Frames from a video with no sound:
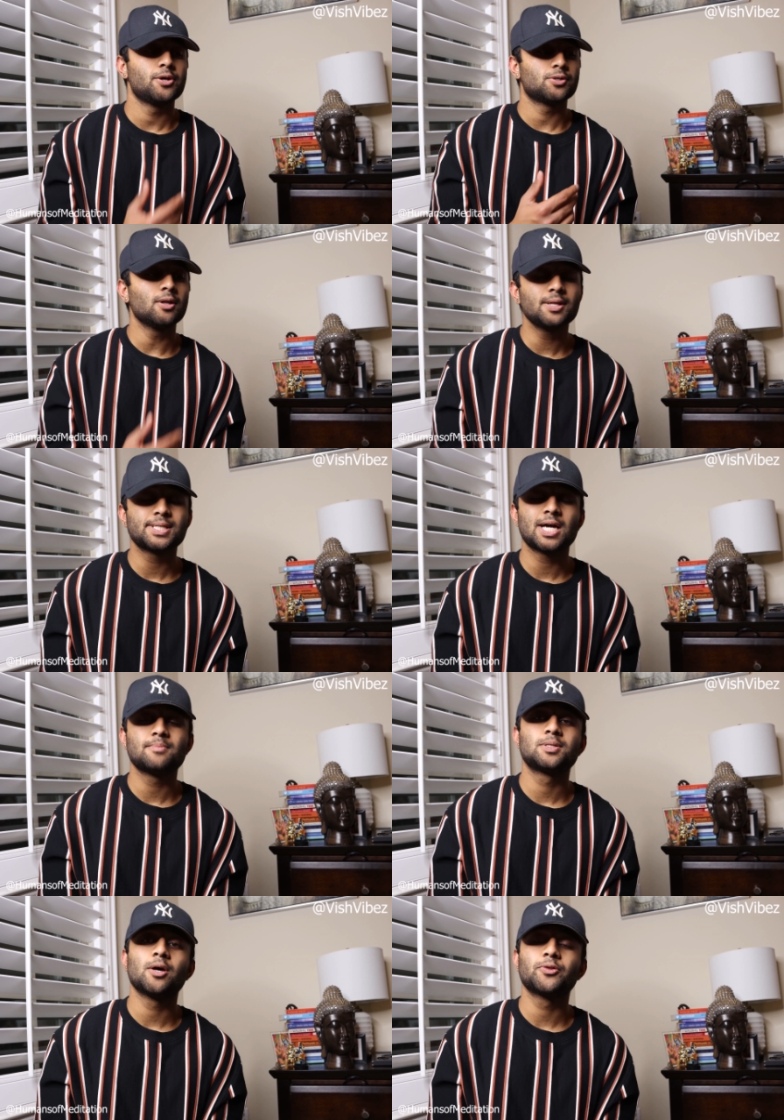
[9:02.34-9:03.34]
So a lot of the
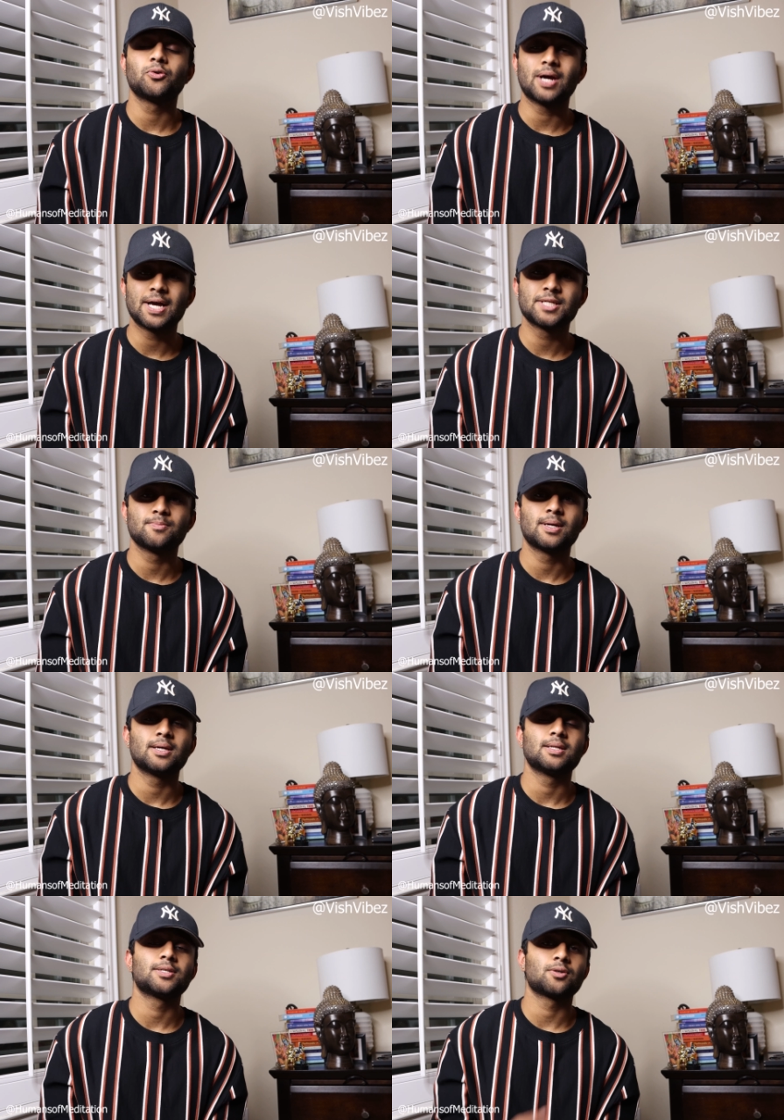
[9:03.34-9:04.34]
time, Sadhguru has made